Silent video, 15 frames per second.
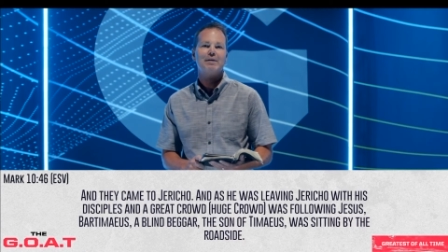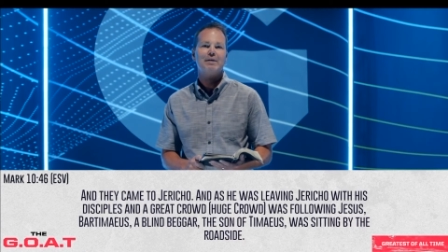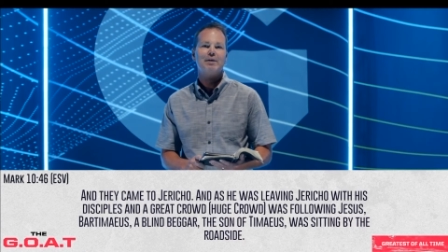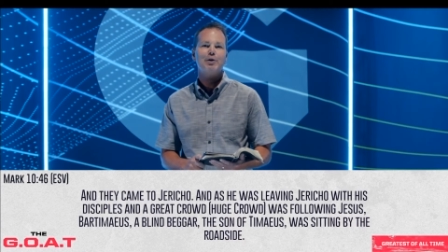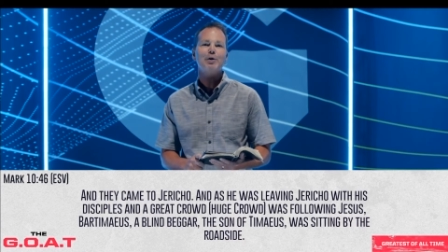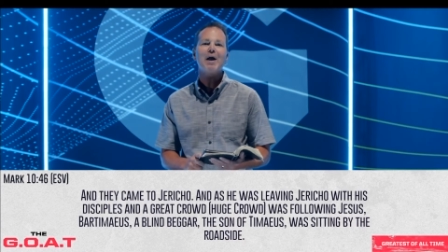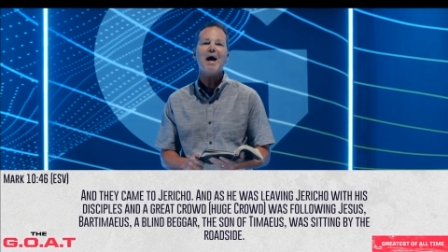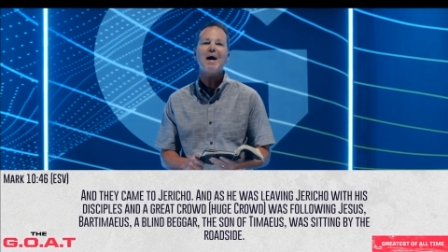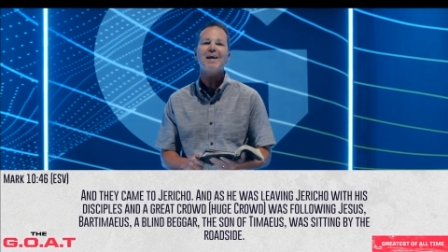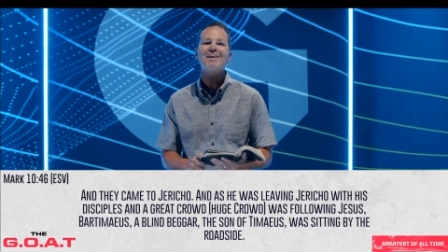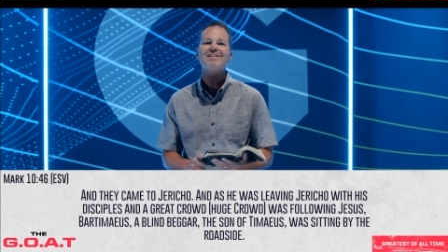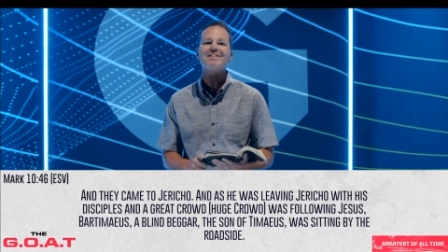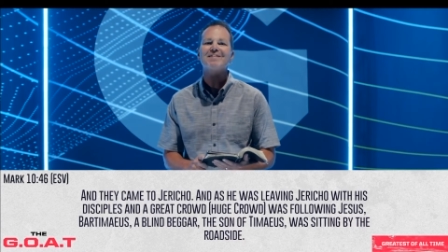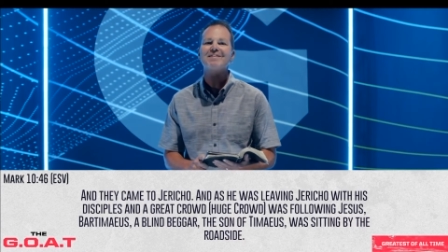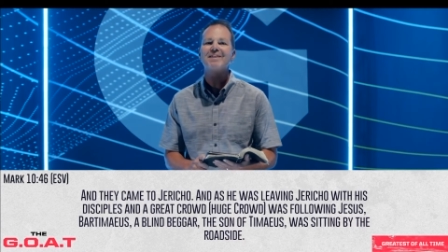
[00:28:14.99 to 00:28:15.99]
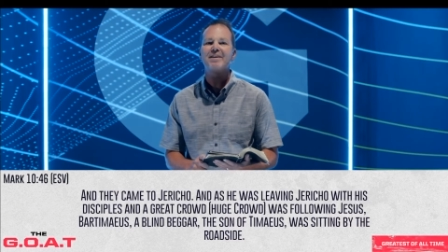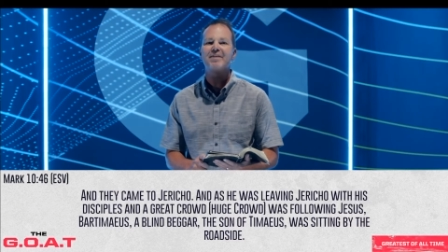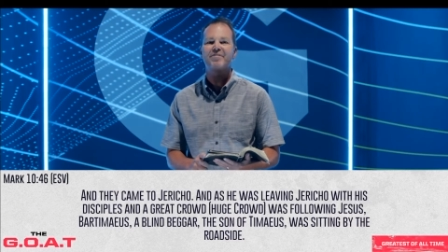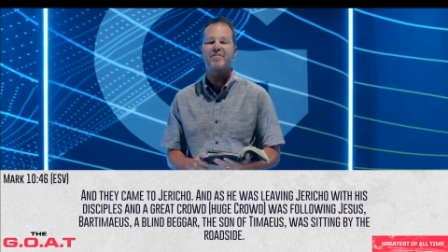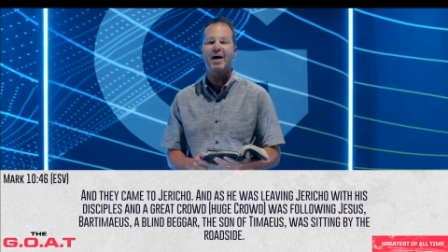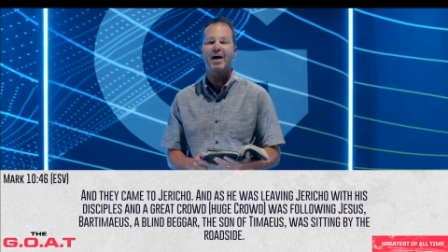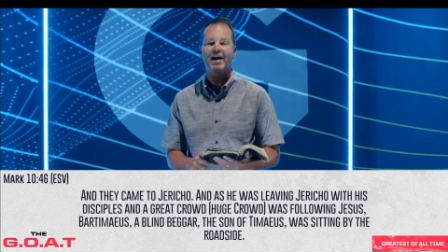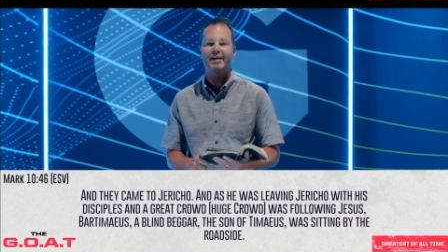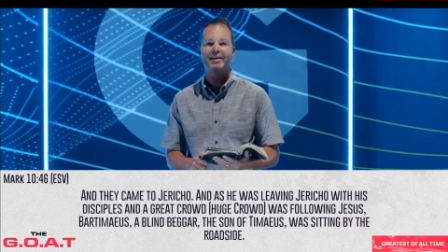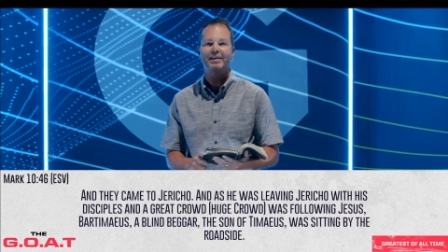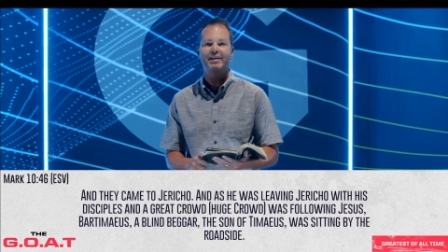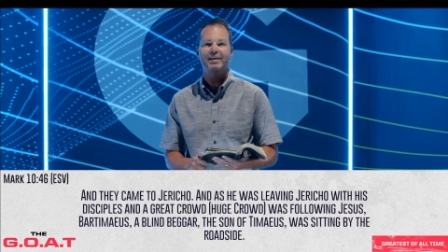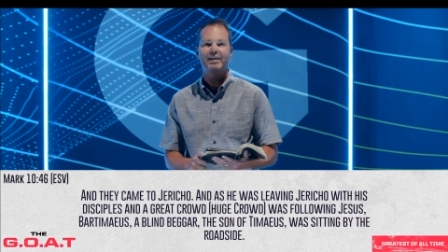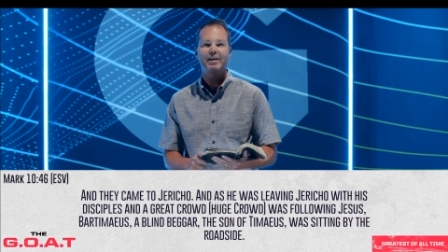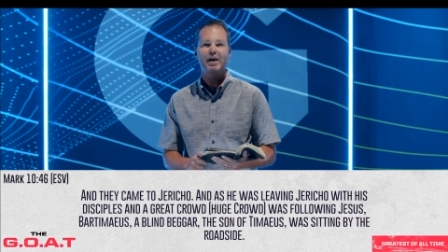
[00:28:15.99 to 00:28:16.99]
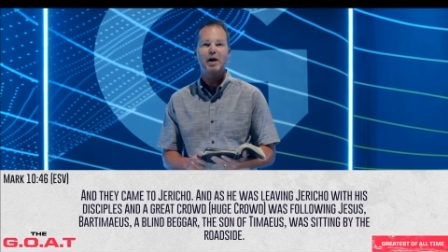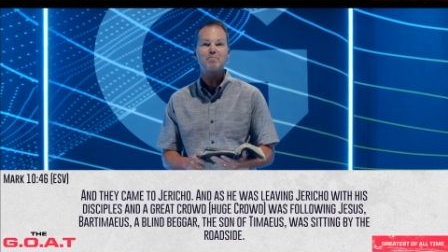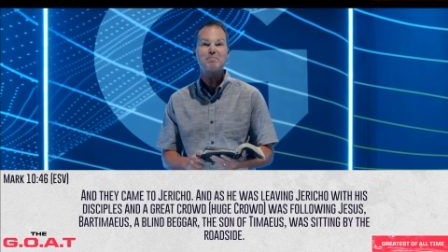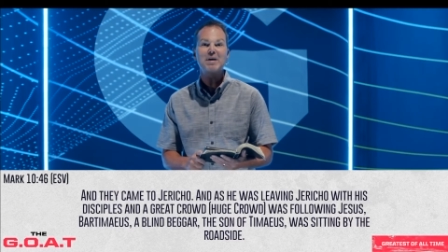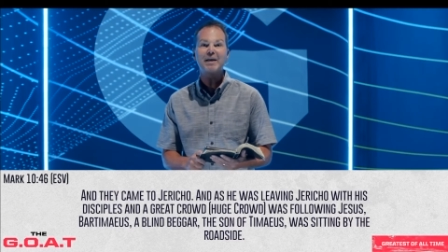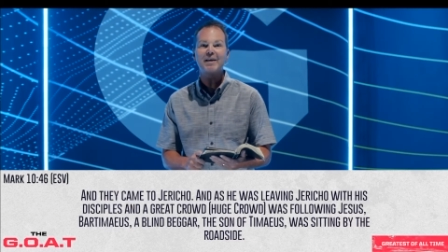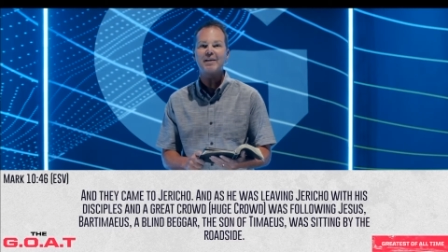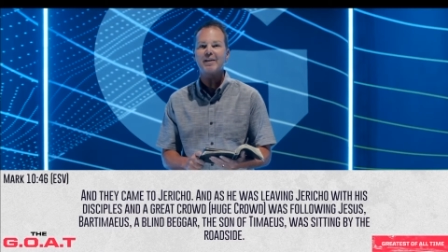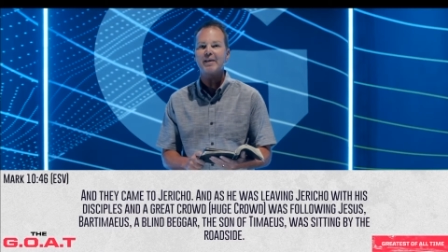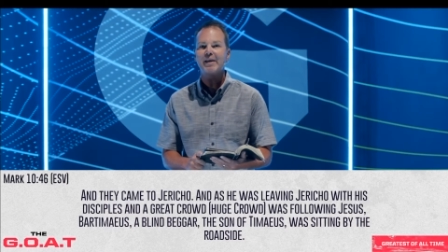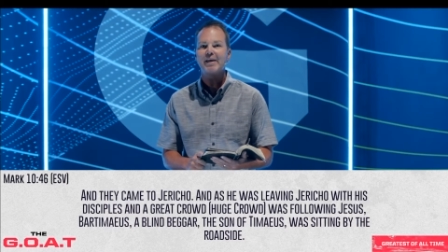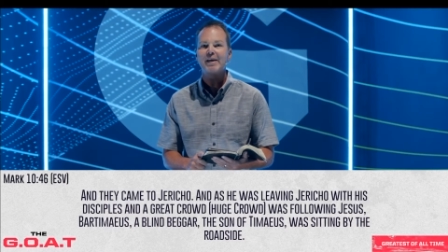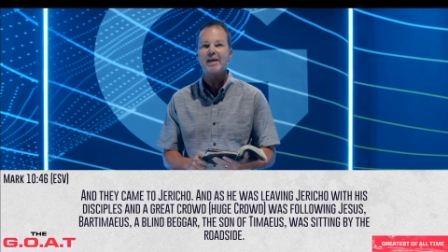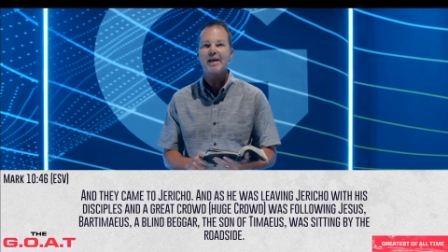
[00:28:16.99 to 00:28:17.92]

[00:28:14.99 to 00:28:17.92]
Look how he is identified. Immediately,